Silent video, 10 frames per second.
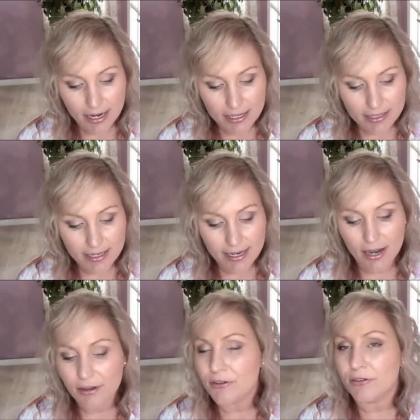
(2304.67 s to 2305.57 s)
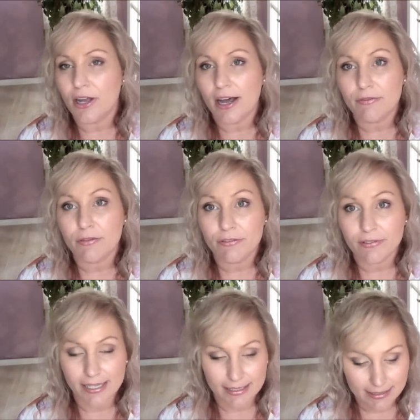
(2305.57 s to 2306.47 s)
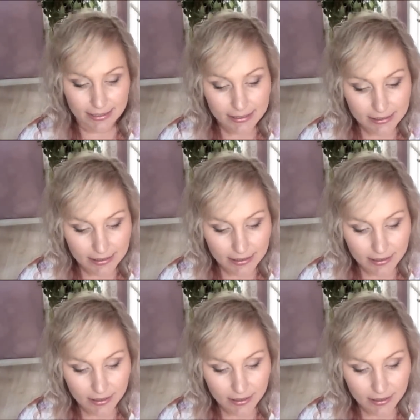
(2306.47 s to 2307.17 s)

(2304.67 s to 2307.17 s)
and see how your life reflects this.